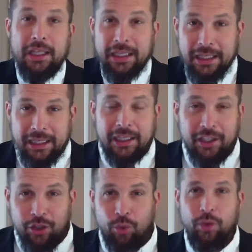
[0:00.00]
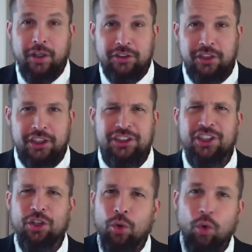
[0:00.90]
in an organization,
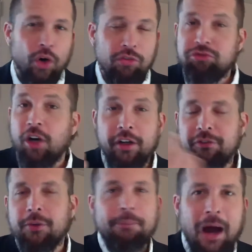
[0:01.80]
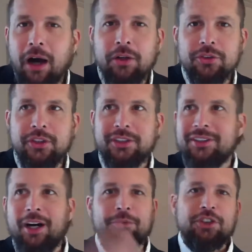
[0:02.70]
or run for politics and
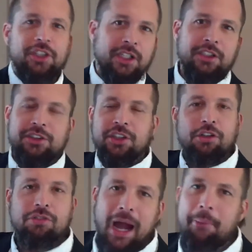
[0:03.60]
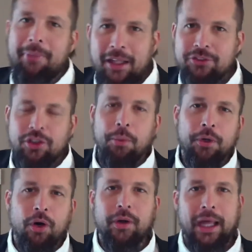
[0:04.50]
help change the crap that's going
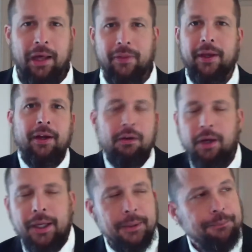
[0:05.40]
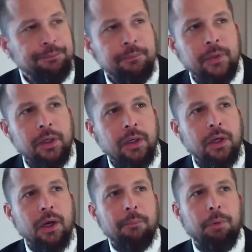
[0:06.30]
on out there, right?
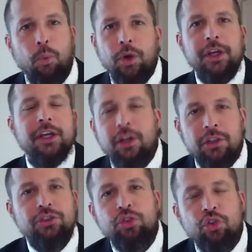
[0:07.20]
But we're here to do